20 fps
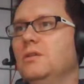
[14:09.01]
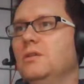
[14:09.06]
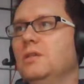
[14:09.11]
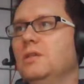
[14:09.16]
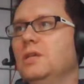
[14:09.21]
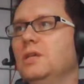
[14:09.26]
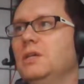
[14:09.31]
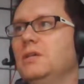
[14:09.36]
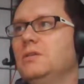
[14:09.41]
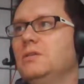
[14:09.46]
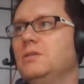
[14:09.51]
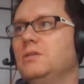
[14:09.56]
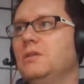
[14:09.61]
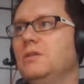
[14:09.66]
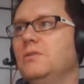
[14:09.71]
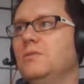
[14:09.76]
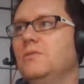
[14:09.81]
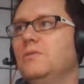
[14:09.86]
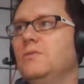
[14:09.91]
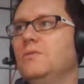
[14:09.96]
like
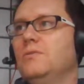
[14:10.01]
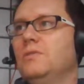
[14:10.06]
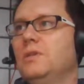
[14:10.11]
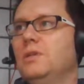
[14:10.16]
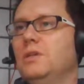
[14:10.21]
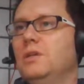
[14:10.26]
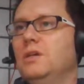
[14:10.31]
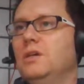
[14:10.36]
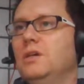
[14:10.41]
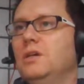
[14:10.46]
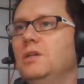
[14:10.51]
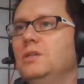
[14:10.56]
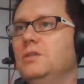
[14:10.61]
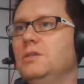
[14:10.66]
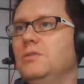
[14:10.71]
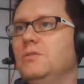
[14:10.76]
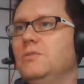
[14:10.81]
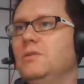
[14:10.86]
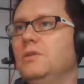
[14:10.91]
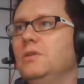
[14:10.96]
so. I
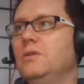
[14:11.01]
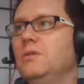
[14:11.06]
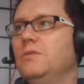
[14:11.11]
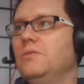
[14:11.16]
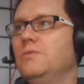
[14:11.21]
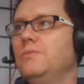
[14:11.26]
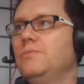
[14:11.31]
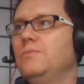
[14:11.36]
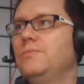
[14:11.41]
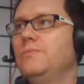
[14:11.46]
don't know